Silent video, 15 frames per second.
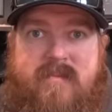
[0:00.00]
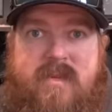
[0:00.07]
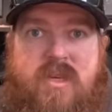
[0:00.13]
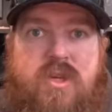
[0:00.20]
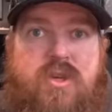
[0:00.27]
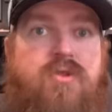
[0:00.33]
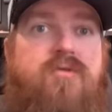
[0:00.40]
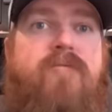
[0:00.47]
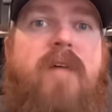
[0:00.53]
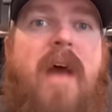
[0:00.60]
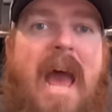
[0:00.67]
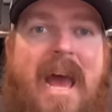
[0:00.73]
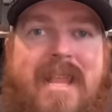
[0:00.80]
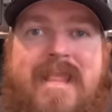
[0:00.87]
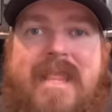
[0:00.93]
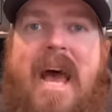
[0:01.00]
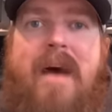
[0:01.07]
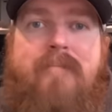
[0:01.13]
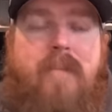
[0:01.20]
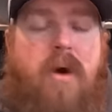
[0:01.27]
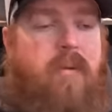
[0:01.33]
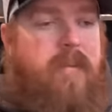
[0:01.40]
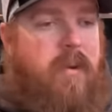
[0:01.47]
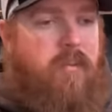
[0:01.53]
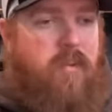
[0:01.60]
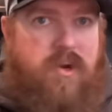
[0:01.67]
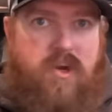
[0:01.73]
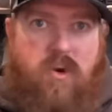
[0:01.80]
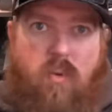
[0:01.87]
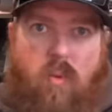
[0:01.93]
you've had that moment where you're